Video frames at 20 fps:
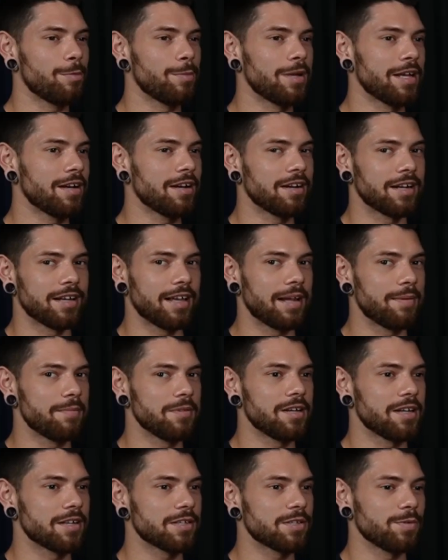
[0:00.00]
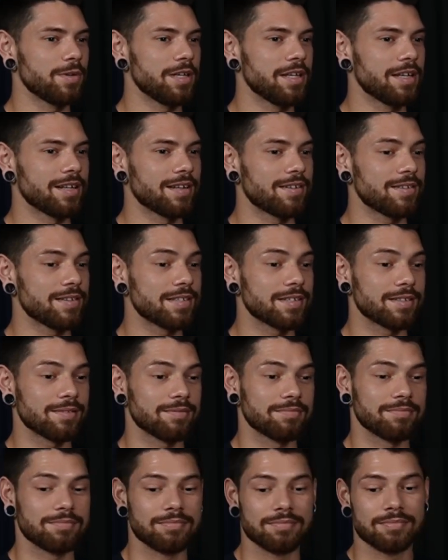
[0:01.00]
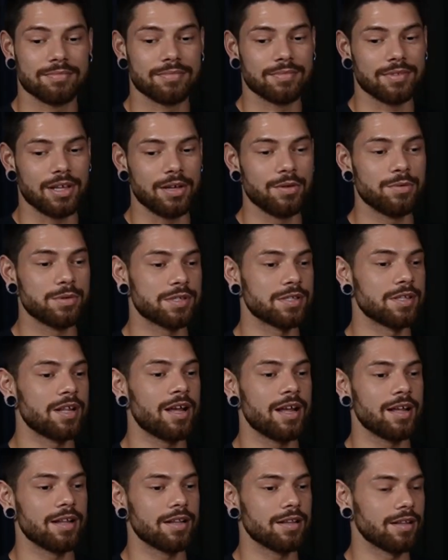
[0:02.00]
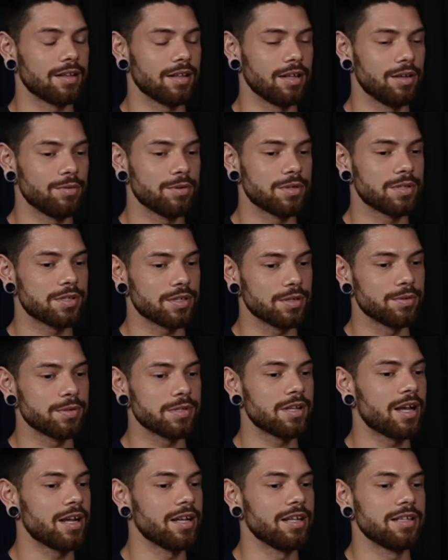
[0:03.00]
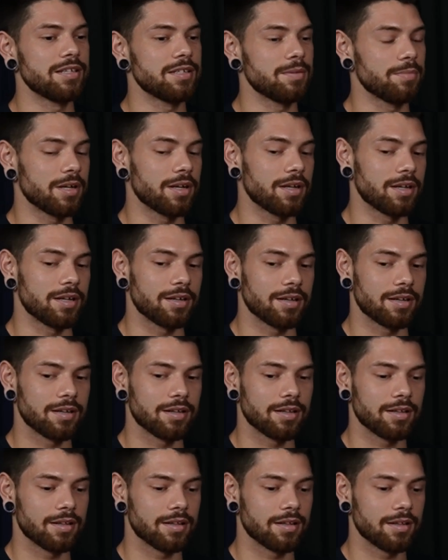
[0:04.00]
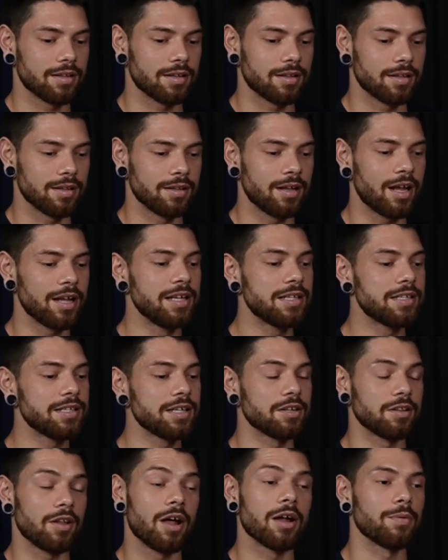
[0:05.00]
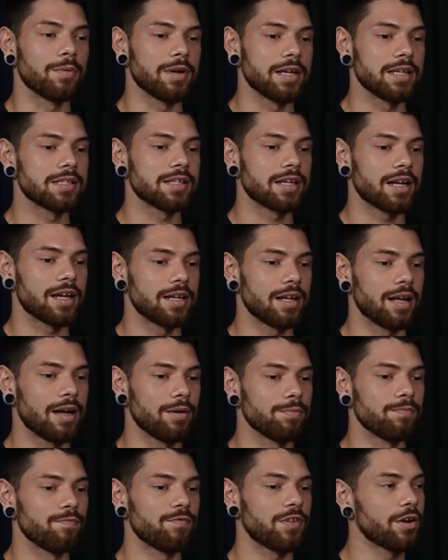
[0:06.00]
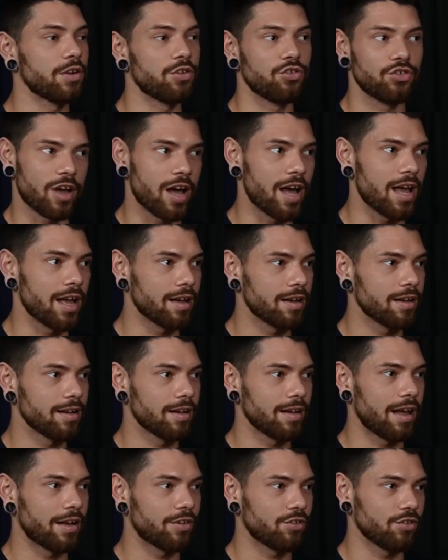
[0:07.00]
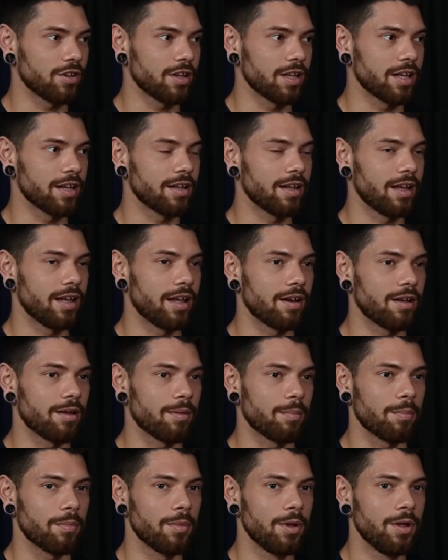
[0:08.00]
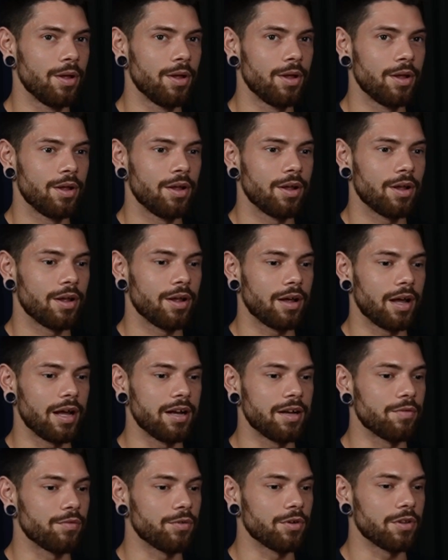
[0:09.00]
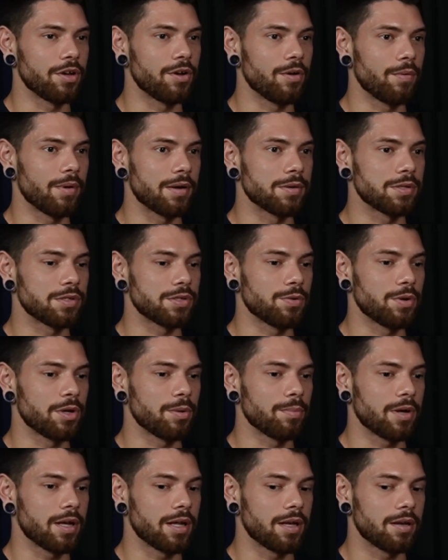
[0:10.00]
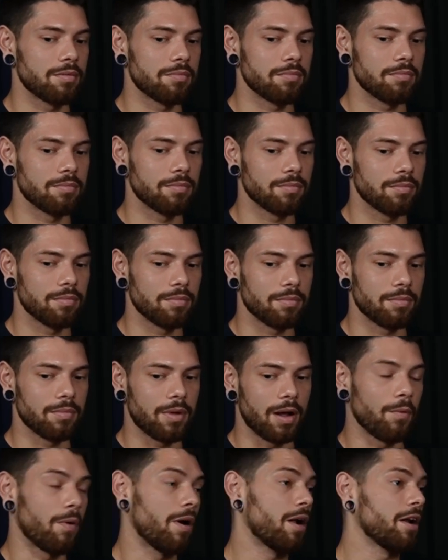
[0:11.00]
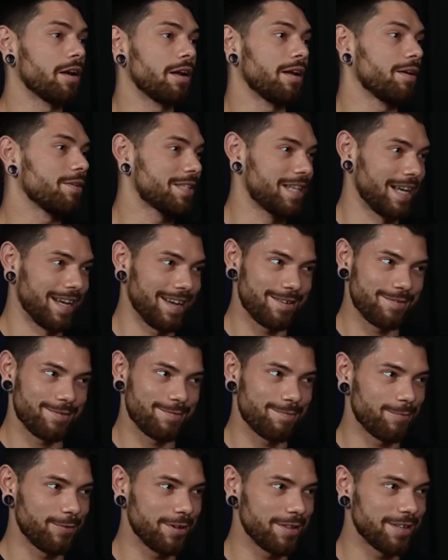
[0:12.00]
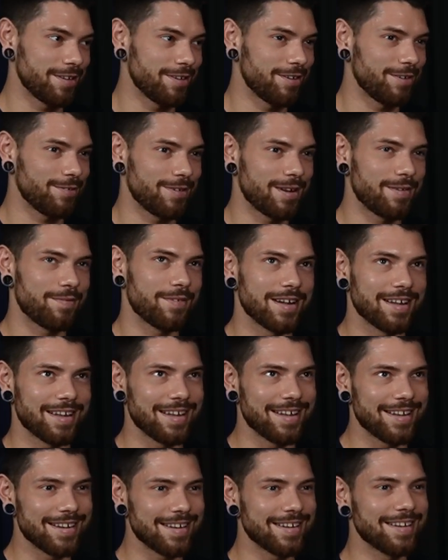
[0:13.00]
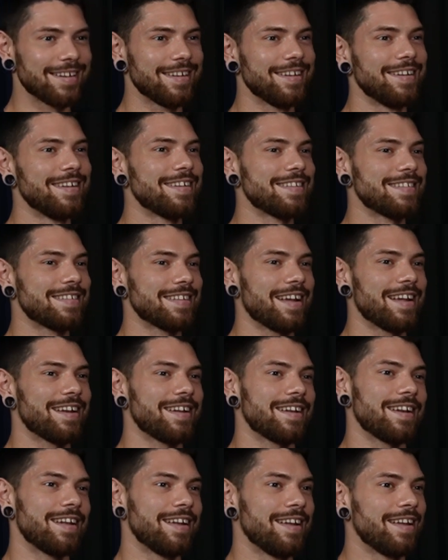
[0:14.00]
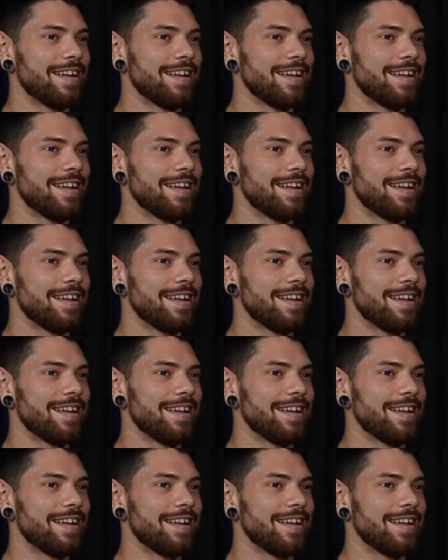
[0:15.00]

me in, and I came the next week, and it was not easy, but not easy in a lot of ways. Like I'm very shy, actually, and I didn't really know what I was doing, but I wanted it. I was willing to do whatever I can to get it.